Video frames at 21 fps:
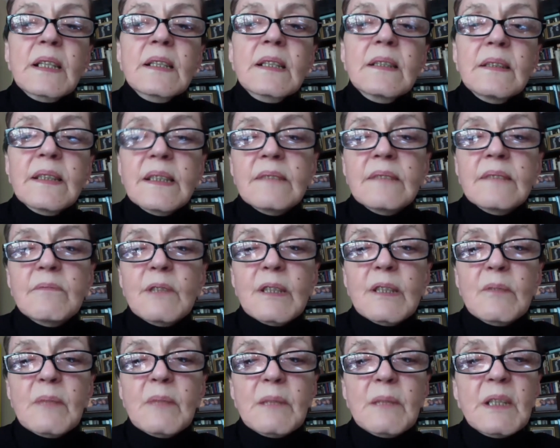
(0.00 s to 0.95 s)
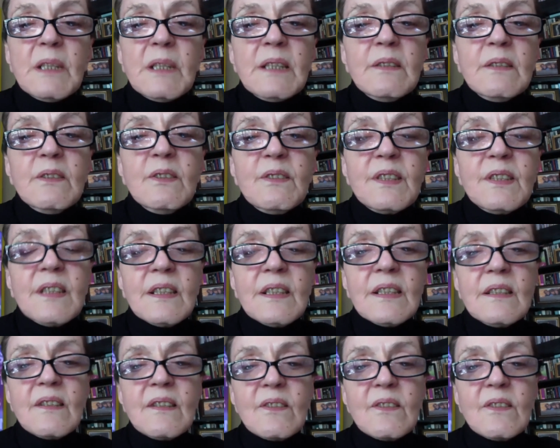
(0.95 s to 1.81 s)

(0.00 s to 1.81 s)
and then one of my monitors died.